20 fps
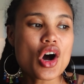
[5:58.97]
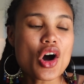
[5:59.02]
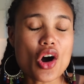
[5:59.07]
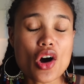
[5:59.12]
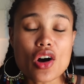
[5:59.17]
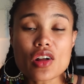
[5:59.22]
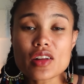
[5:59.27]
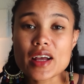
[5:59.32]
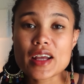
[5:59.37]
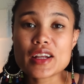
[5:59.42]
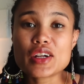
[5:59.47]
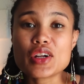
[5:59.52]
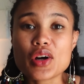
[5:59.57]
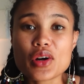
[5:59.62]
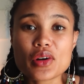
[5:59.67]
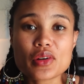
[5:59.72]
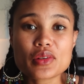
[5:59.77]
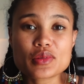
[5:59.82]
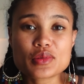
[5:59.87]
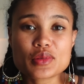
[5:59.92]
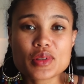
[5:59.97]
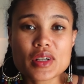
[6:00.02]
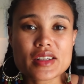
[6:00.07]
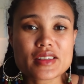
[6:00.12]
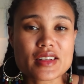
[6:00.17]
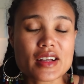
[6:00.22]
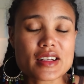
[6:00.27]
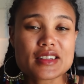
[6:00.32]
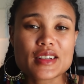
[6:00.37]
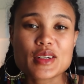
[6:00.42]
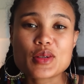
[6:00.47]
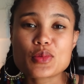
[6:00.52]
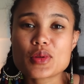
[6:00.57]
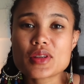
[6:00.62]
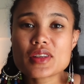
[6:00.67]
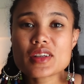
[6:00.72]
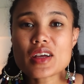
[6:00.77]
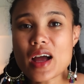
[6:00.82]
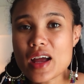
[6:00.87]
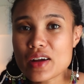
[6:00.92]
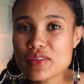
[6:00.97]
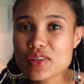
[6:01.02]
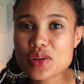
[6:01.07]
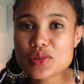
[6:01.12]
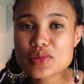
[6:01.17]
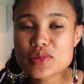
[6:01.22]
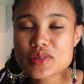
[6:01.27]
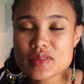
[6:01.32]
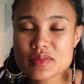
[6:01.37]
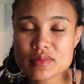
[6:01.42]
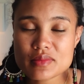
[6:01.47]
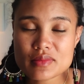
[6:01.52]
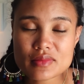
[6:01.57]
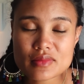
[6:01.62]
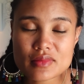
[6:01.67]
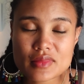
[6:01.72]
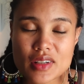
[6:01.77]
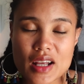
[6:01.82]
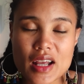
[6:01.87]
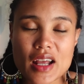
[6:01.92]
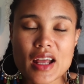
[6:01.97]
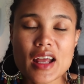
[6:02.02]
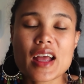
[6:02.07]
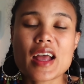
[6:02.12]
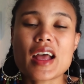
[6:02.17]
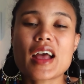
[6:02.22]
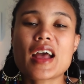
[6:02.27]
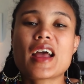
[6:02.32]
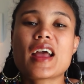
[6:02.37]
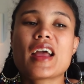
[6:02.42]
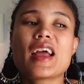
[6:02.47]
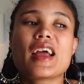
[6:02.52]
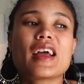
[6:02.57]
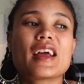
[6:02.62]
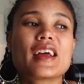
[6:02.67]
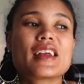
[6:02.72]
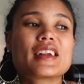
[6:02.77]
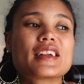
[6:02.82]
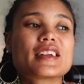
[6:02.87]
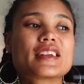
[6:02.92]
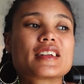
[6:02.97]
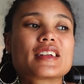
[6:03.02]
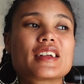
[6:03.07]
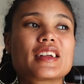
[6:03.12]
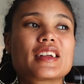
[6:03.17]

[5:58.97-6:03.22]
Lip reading: All I know is I did it with Kairos and